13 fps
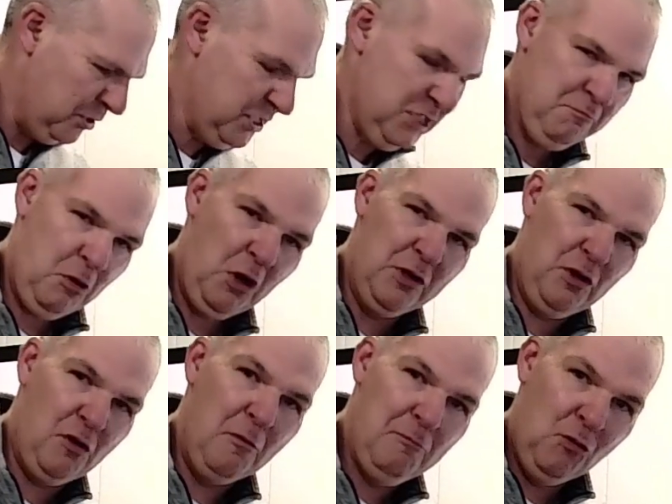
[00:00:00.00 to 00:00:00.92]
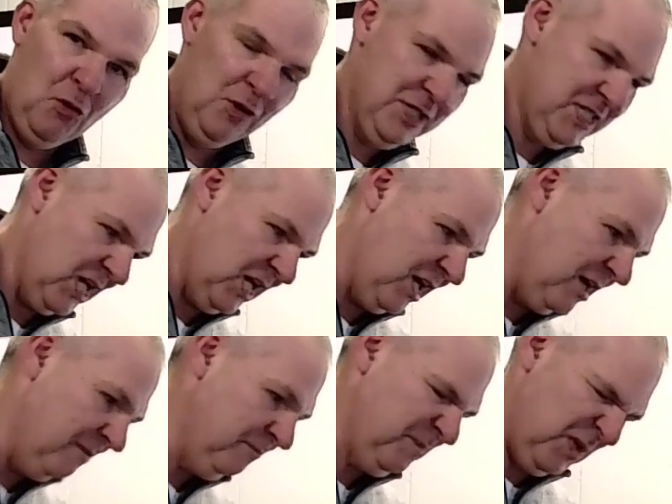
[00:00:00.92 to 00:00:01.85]
particle board
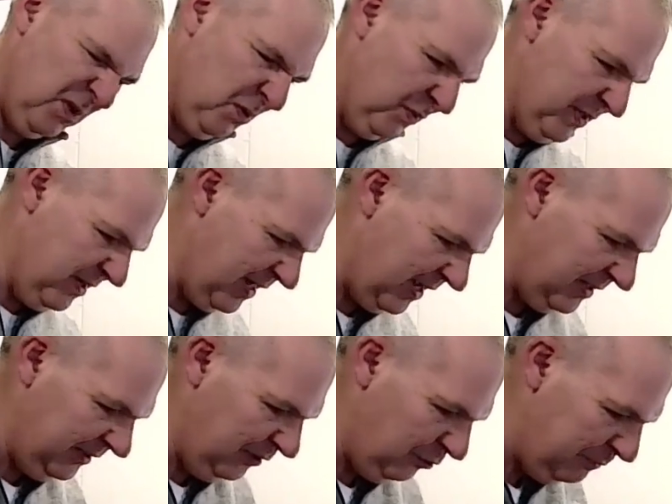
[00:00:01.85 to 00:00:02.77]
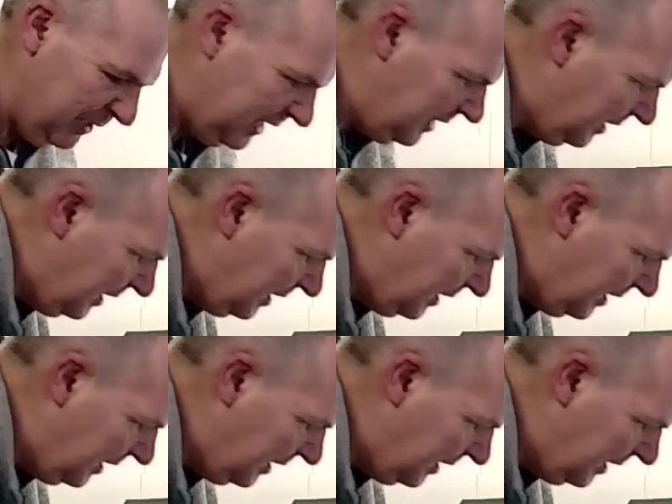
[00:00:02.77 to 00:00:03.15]
top. I'll go into that a little bit.